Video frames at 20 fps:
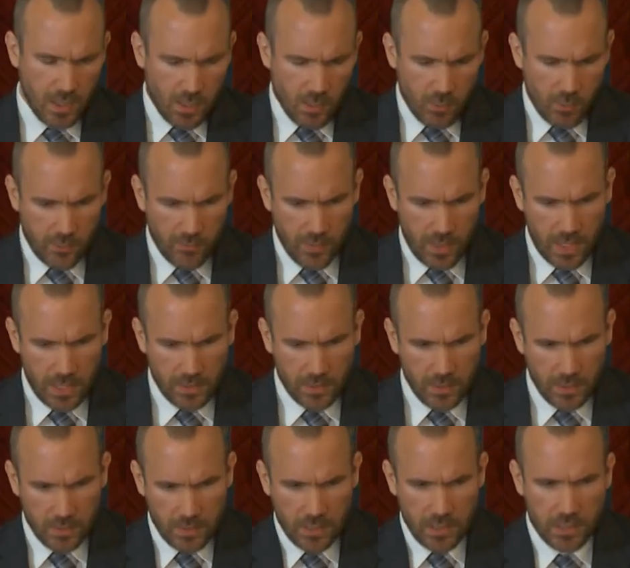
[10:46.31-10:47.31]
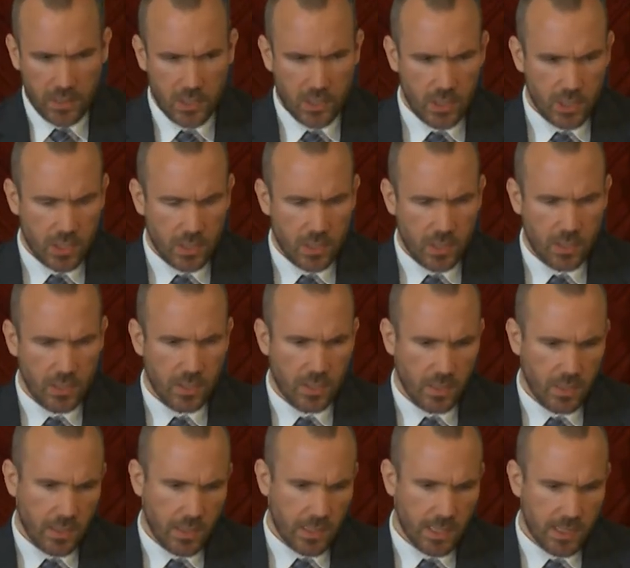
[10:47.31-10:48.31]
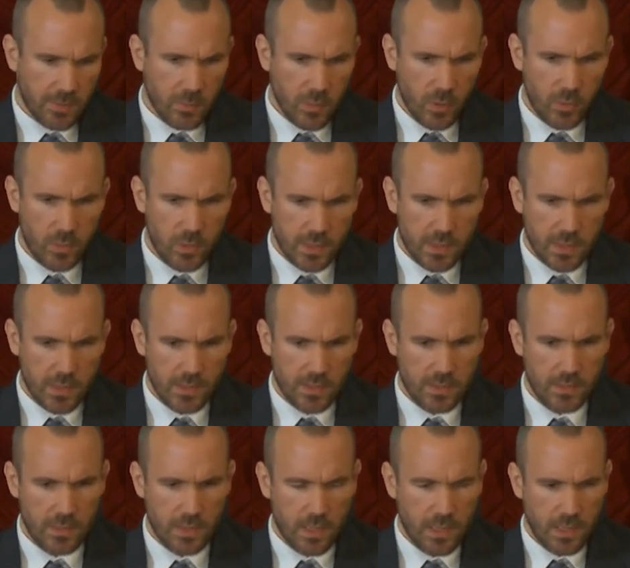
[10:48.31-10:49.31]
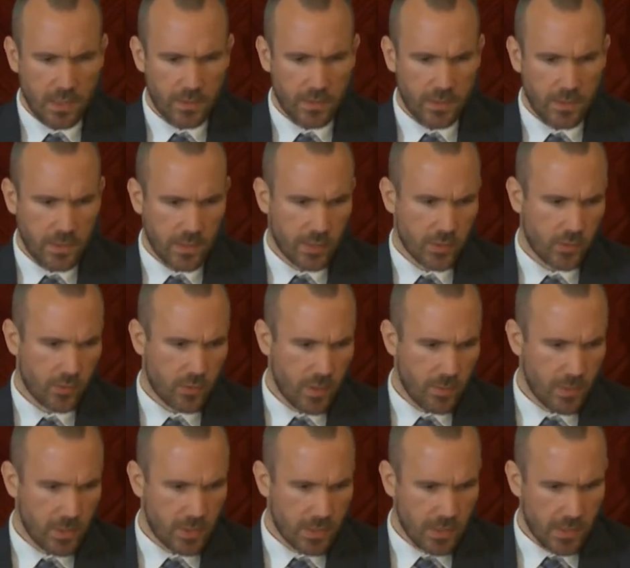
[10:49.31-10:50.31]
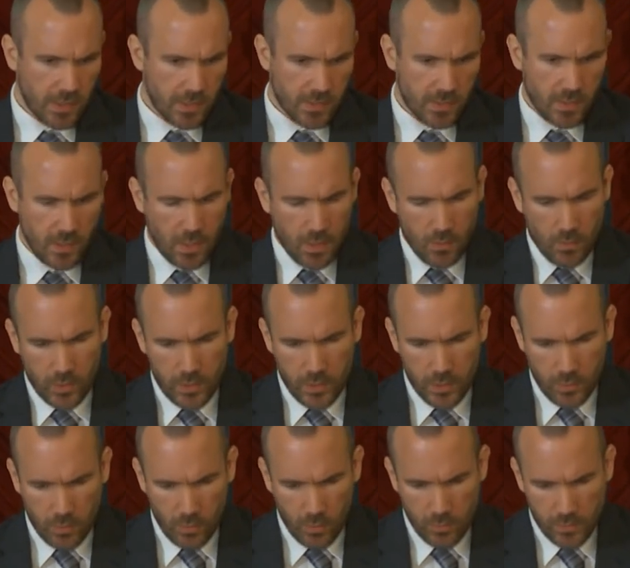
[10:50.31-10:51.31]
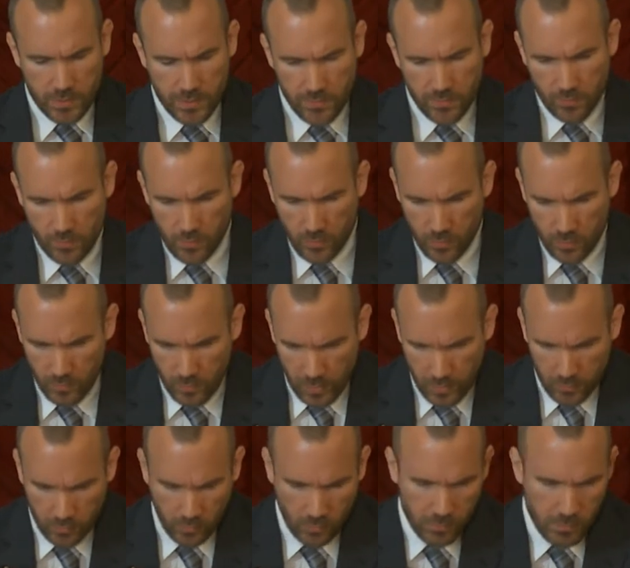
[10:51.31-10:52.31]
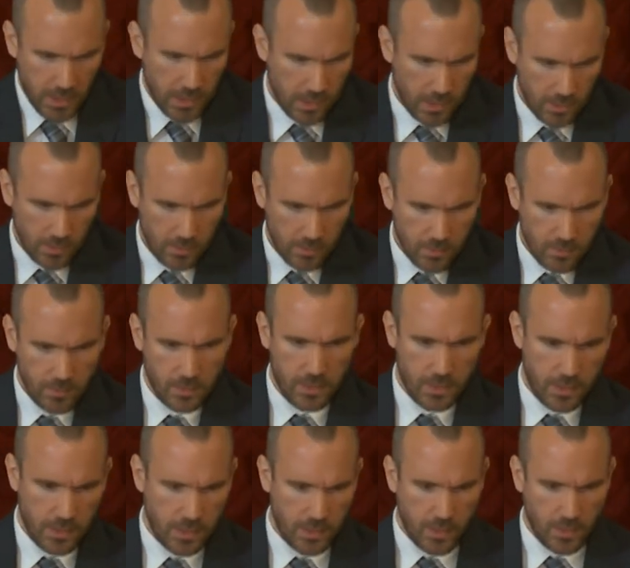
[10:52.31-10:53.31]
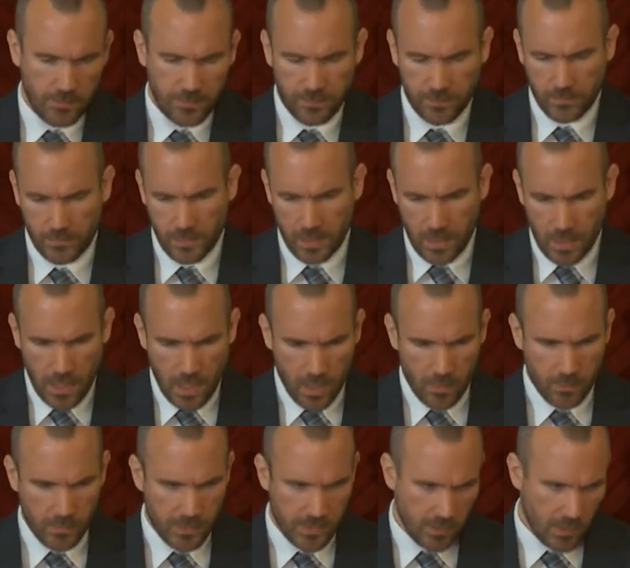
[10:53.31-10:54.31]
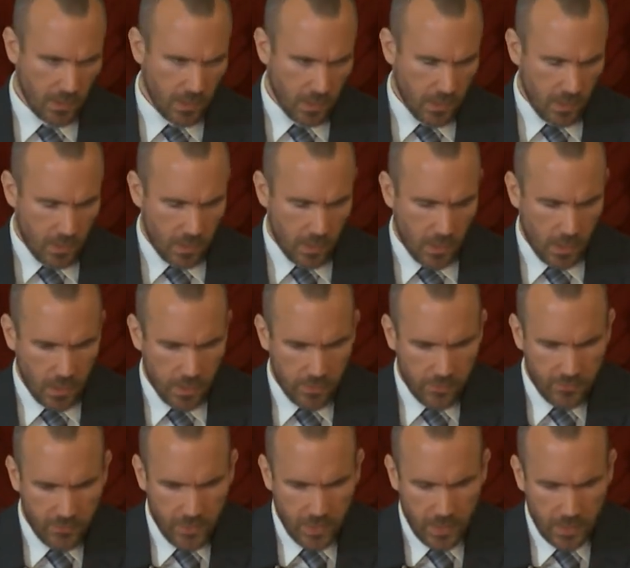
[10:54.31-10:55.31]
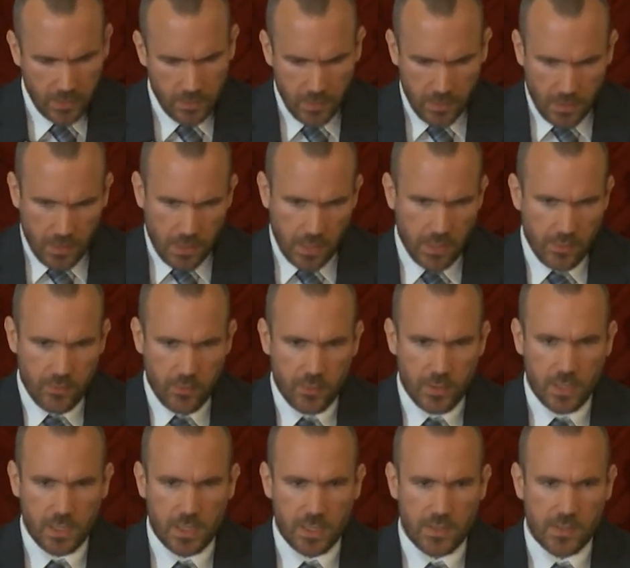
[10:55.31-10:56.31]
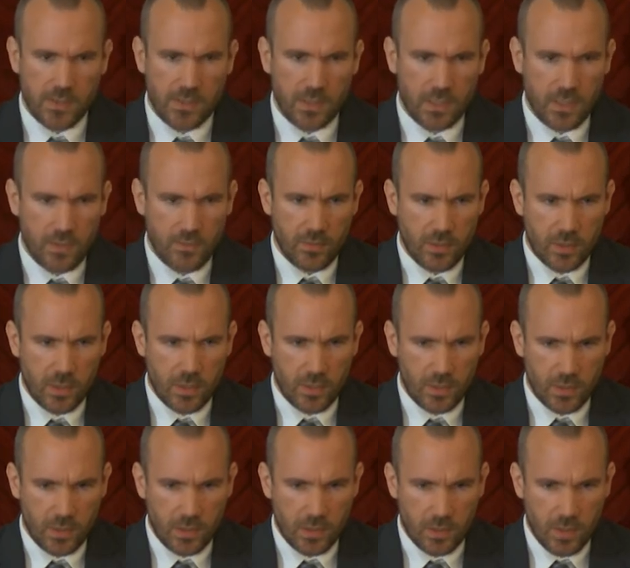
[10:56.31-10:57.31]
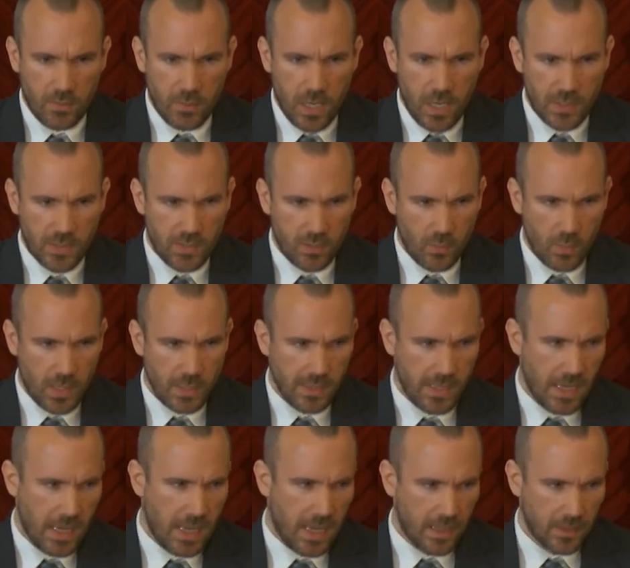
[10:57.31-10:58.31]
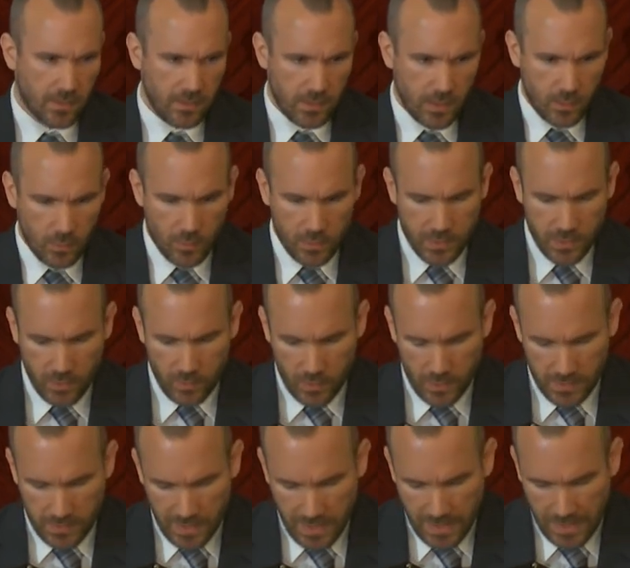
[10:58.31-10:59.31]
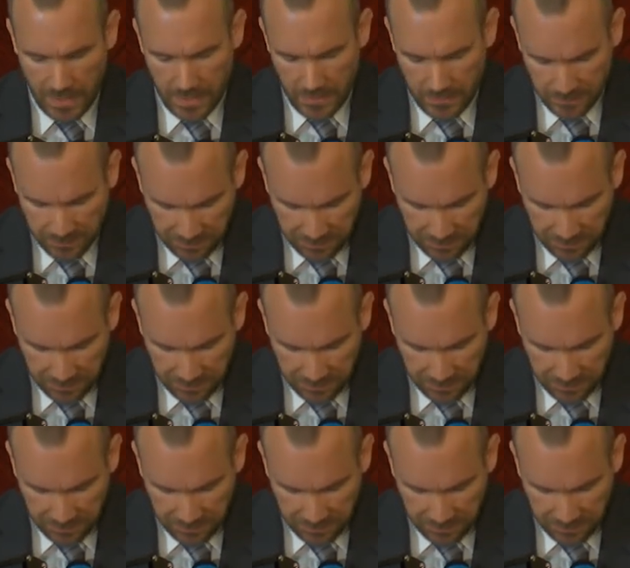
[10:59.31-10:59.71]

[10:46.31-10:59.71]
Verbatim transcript: we find that the initiate exposes the extremities when he goes through the ritual, meaning the arms, the feet, and if you think it's significant that the master wears a hat, then also his head.